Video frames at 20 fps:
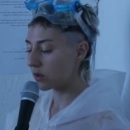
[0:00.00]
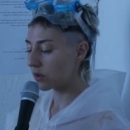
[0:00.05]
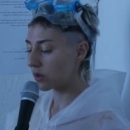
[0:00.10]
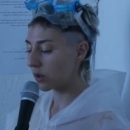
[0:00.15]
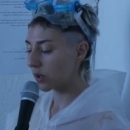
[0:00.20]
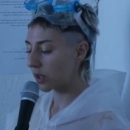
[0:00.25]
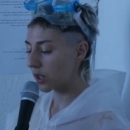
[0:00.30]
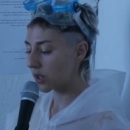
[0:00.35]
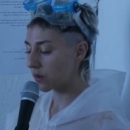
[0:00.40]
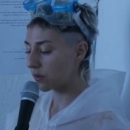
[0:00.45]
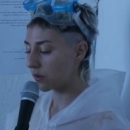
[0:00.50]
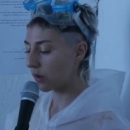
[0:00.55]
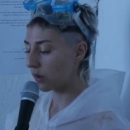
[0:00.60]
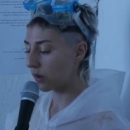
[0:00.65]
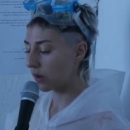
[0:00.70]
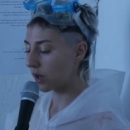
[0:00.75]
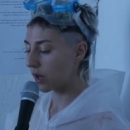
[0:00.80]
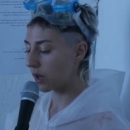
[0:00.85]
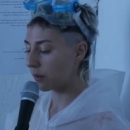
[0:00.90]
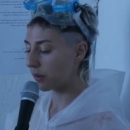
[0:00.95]
Turkish
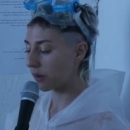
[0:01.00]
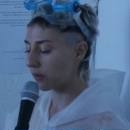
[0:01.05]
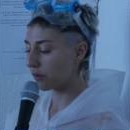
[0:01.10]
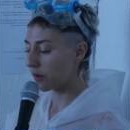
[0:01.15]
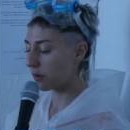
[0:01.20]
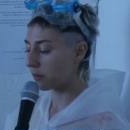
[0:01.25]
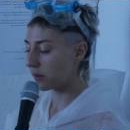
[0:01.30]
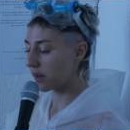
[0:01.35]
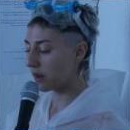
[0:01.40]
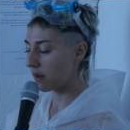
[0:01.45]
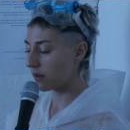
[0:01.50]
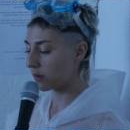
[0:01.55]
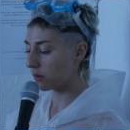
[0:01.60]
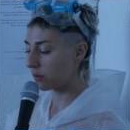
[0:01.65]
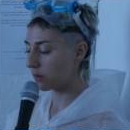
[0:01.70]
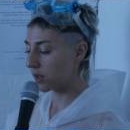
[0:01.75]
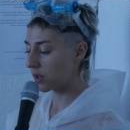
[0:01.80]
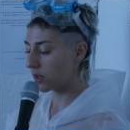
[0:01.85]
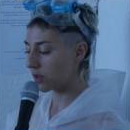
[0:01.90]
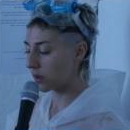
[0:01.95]
folk coming from another
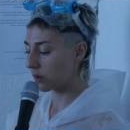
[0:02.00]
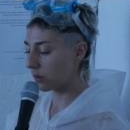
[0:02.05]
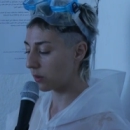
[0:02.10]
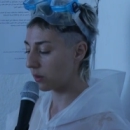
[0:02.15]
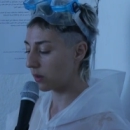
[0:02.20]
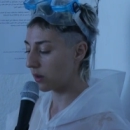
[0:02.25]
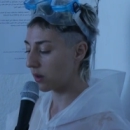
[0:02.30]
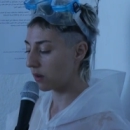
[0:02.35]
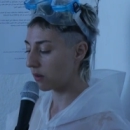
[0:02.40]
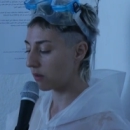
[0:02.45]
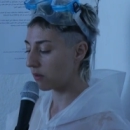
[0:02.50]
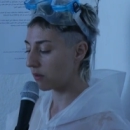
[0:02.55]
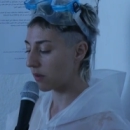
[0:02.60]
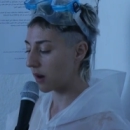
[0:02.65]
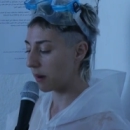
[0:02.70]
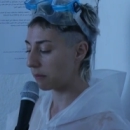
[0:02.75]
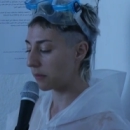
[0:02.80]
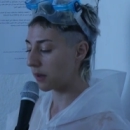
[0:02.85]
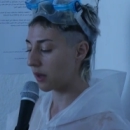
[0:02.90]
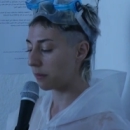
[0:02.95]
window
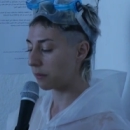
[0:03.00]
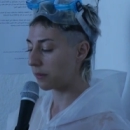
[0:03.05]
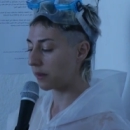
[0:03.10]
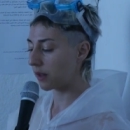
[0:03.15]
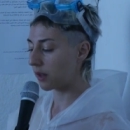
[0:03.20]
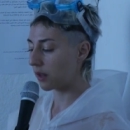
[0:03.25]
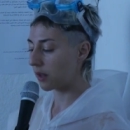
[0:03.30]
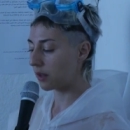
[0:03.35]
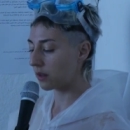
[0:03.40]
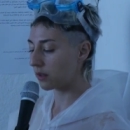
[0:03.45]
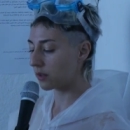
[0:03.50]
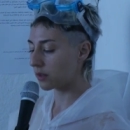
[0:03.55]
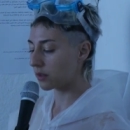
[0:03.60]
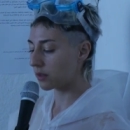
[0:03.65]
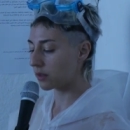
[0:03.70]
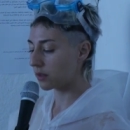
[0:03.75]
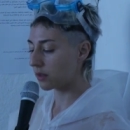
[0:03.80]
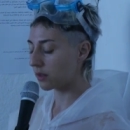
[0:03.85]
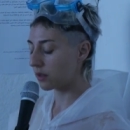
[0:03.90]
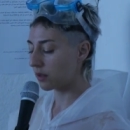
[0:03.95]
wrapped up the
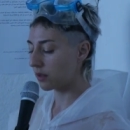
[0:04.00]
ears.